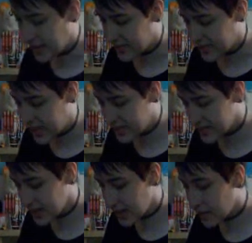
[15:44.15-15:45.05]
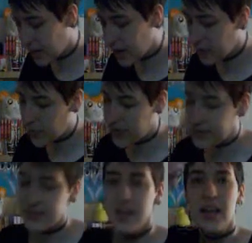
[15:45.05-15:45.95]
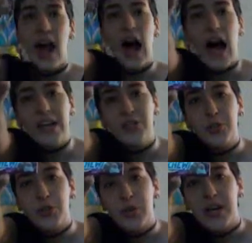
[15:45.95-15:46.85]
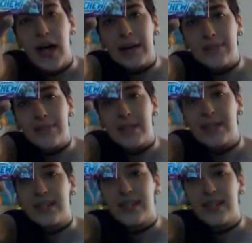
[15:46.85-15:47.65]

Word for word: yeah, the last thing I bought was Hi-Chew gum.